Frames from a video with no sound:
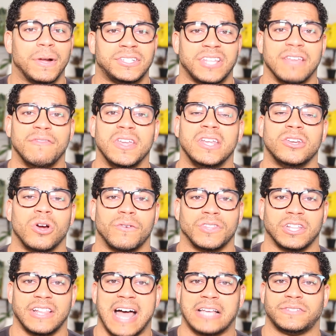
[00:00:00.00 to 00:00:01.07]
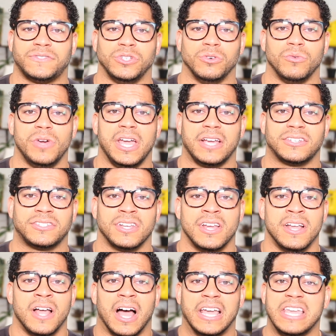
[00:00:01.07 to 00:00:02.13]
much they've eaten over the last few weeks,
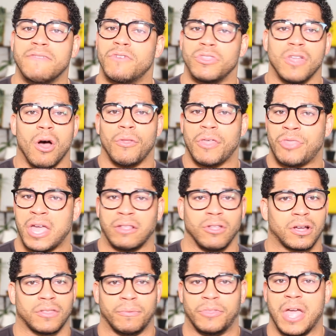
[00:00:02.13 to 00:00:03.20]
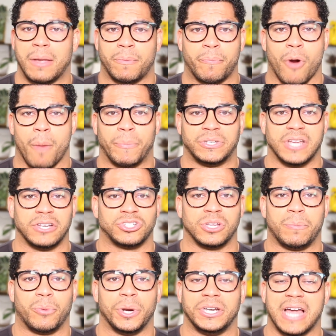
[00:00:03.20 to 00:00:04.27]
even though that they are
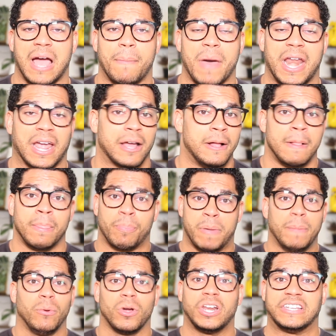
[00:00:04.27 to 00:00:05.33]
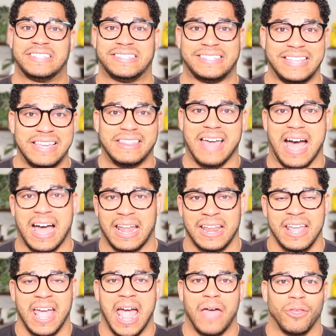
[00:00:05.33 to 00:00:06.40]
potentially pre-diabetic. People are going to see that
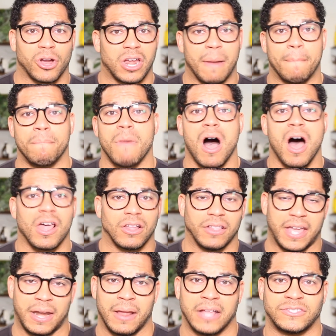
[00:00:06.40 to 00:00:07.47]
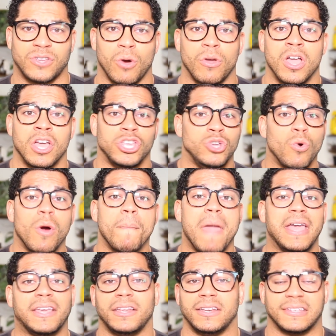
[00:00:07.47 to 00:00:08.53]
and they're going to model it. And so you are
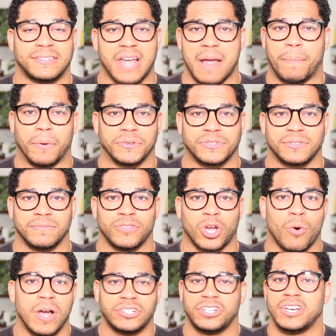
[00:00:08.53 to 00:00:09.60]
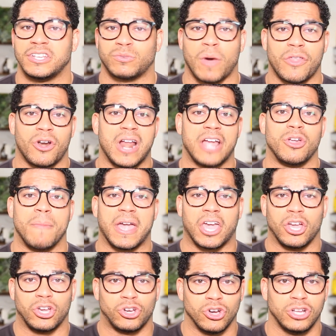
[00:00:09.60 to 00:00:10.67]
making disciples. The question is whether or not you're
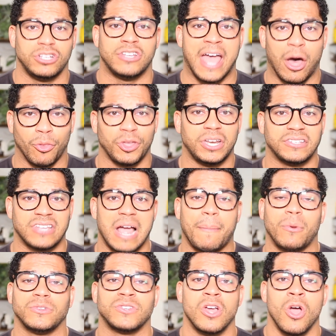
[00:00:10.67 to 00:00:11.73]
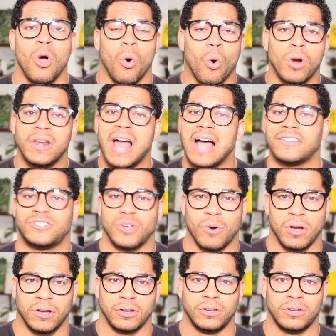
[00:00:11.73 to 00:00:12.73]
making good, healthy disciples or not so